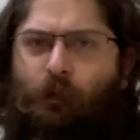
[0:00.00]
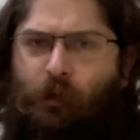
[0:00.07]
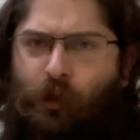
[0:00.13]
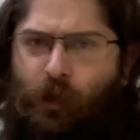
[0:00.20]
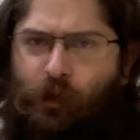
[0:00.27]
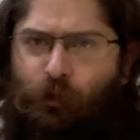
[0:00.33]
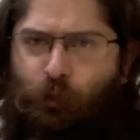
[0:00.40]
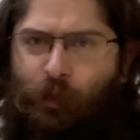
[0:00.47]

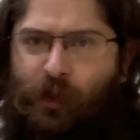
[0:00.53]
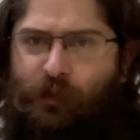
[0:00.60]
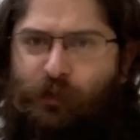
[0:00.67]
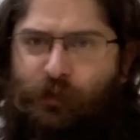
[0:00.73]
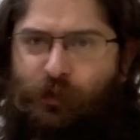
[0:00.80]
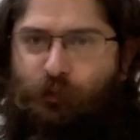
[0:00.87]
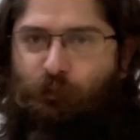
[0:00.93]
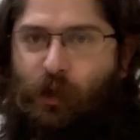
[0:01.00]
Colored
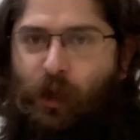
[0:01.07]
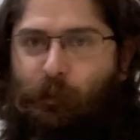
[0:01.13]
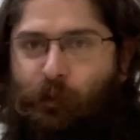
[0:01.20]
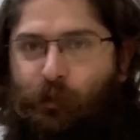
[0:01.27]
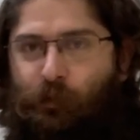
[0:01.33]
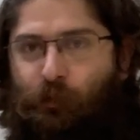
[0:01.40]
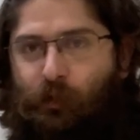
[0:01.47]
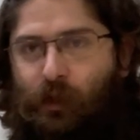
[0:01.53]
pencils. I'm
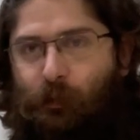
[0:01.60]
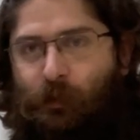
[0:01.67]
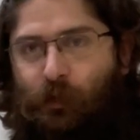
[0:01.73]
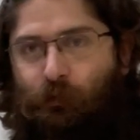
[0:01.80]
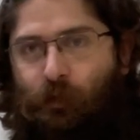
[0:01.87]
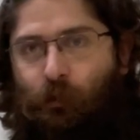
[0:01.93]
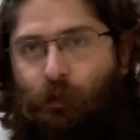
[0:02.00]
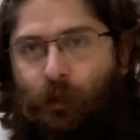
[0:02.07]
only going to be
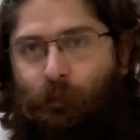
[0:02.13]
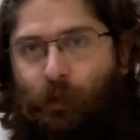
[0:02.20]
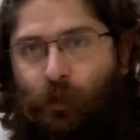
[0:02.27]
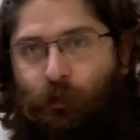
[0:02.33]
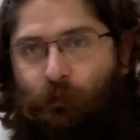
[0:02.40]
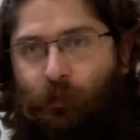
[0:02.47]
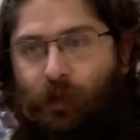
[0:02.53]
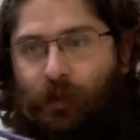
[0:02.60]
doing 1
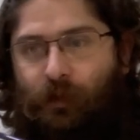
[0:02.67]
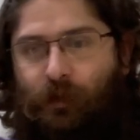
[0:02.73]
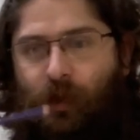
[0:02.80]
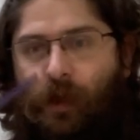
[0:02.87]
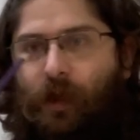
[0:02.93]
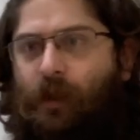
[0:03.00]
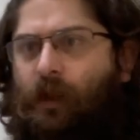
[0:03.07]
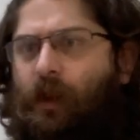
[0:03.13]
butterfly,
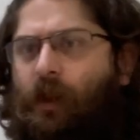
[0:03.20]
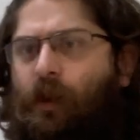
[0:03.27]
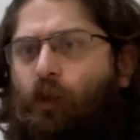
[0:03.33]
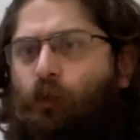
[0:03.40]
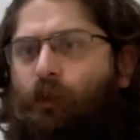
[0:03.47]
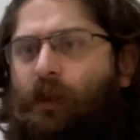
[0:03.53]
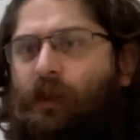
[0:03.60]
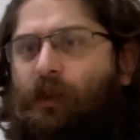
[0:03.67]
and I
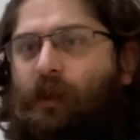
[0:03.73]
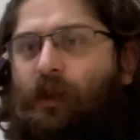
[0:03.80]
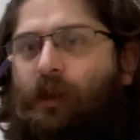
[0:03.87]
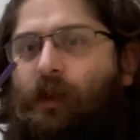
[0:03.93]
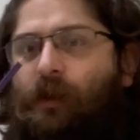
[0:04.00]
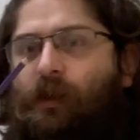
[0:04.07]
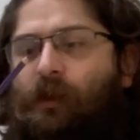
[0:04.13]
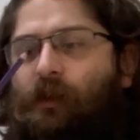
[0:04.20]
only think
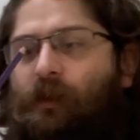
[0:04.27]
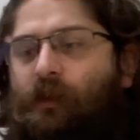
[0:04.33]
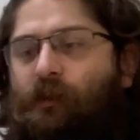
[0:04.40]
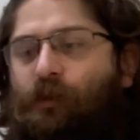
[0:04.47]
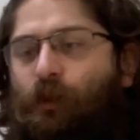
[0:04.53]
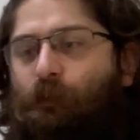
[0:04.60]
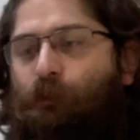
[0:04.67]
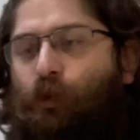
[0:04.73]
I need
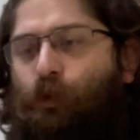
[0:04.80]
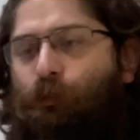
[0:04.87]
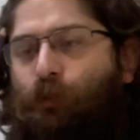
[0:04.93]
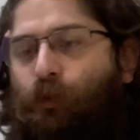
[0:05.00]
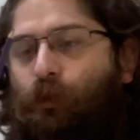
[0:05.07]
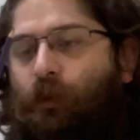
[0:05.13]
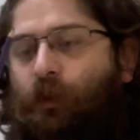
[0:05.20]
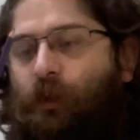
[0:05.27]
this
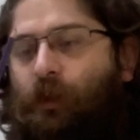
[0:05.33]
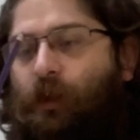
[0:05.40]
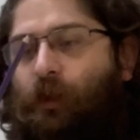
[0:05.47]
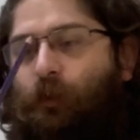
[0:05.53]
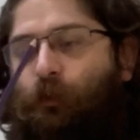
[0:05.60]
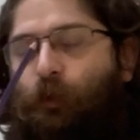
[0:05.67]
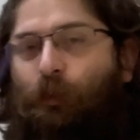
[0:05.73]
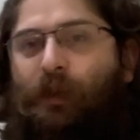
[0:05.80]
purple
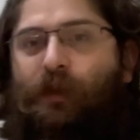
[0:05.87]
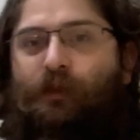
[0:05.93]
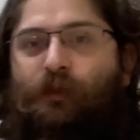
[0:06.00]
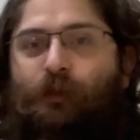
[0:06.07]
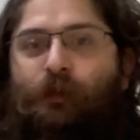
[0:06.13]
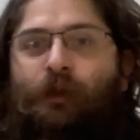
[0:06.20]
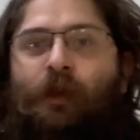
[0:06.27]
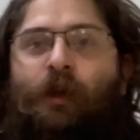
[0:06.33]
colored
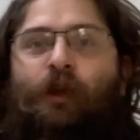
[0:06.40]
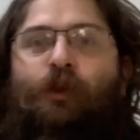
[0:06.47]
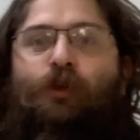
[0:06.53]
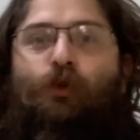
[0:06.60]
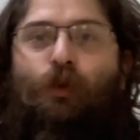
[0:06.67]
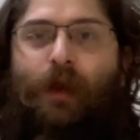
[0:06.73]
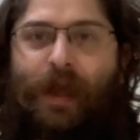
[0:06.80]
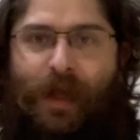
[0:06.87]
pencil.
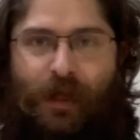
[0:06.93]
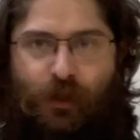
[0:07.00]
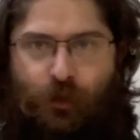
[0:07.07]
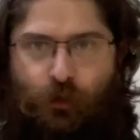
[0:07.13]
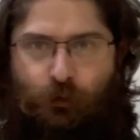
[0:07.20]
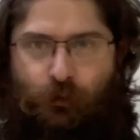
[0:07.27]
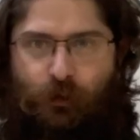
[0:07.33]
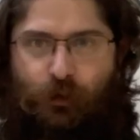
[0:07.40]
You can
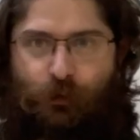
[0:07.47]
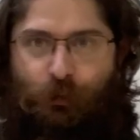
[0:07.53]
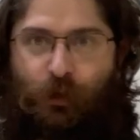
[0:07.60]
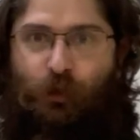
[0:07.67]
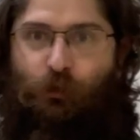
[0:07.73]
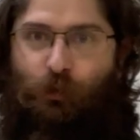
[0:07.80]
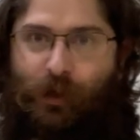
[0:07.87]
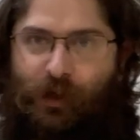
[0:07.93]
do this
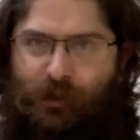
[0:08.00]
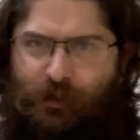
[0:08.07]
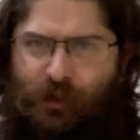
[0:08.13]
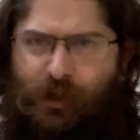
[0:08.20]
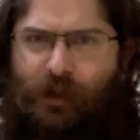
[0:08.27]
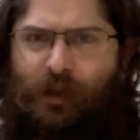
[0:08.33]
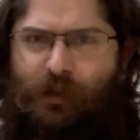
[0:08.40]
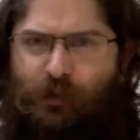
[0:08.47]
with crayons
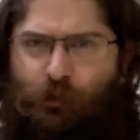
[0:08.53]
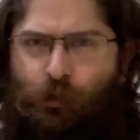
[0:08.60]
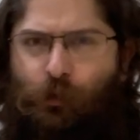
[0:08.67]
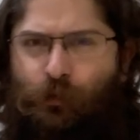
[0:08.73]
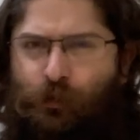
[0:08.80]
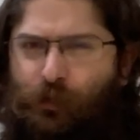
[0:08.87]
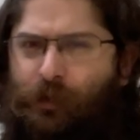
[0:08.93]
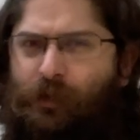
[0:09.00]
and get
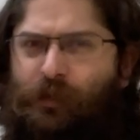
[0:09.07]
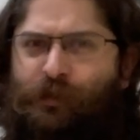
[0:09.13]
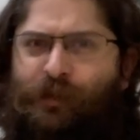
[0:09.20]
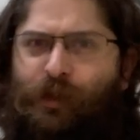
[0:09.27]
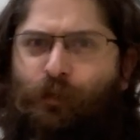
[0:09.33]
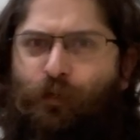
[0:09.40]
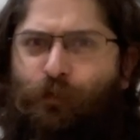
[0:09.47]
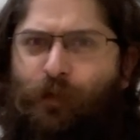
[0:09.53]
largely the
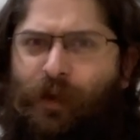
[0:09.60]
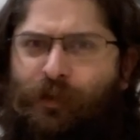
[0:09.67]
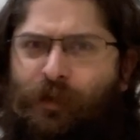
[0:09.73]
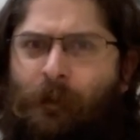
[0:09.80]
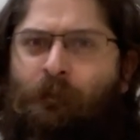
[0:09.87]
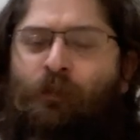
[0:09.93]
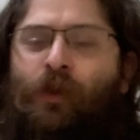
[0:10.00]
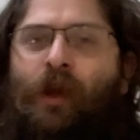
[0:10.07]
same effect.
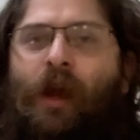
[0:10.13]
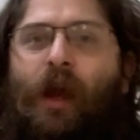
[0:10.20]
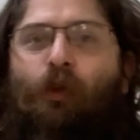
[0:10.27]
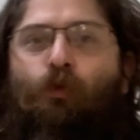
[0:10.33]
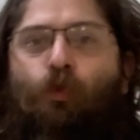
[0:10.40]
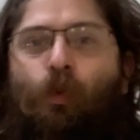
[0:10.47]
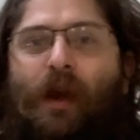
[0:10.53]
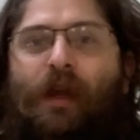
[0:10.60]
I
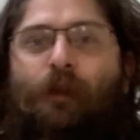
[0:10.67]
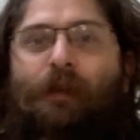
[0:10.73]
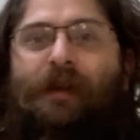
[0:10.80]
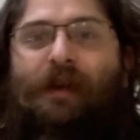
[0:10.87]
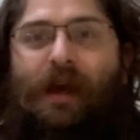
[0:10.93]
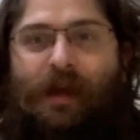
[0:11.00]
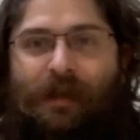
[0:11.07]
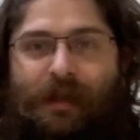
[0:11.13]
would
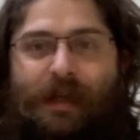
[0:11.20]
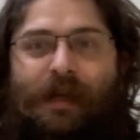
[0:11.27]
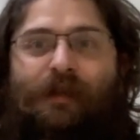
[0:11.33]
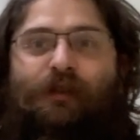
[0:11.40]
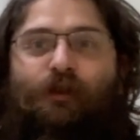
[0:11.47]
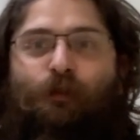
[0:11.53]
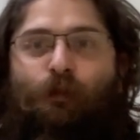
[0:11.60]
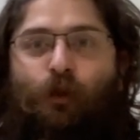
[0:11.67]
recommend
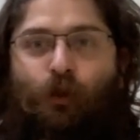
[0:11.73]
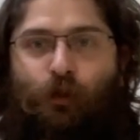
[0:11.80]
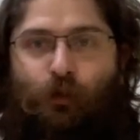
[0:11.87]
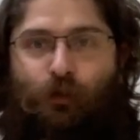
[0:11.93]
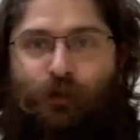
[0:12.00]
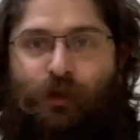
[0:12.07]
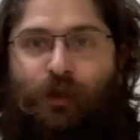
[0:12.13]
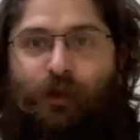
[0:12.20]
against
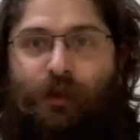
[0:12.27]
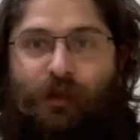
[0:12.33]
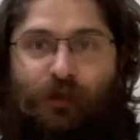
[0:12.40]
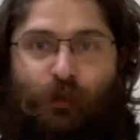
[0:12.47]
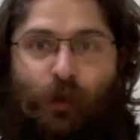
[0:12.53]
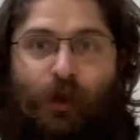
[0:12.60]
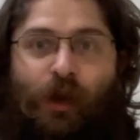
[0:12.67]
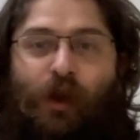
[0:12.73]
markers on
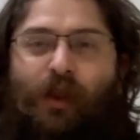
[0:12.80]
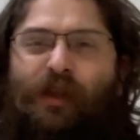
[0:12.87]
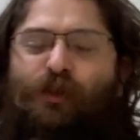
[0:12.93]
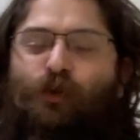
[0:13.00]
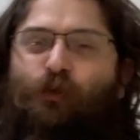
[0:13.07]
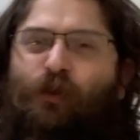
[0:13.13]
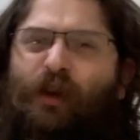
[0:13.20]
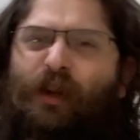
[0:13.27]
this one unless
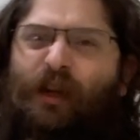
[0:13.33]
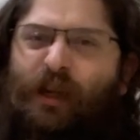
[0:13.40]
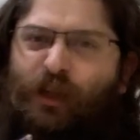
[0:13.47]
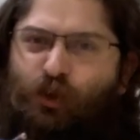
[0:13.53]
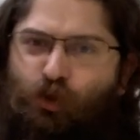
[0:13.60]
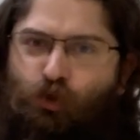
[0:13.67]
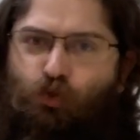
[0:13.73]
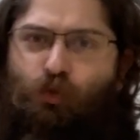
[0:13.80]
you've got an
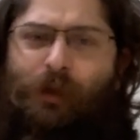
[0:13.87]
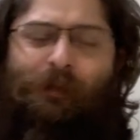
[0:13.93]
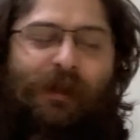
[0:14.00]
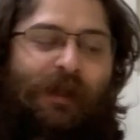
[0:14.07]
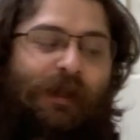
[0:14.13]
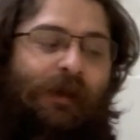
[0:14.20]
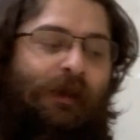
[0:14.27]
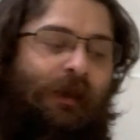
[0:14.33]

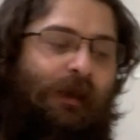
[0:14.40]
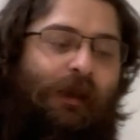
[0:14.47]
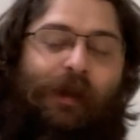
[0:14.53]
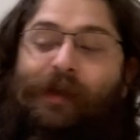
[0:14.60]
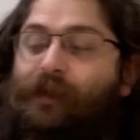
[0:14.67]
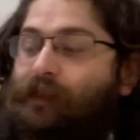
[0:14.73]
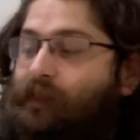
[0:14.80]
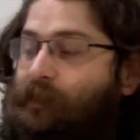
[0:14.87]
extremely
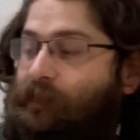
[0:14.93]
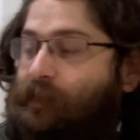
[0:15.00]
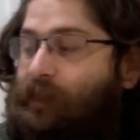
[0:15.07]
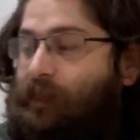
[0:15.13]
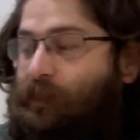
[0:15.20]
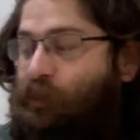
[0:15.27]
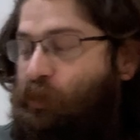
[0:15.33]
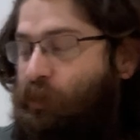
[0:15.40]
light
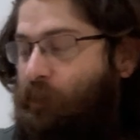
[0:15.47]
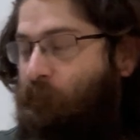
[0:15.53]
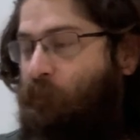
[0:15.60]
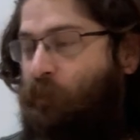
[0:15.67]
touch.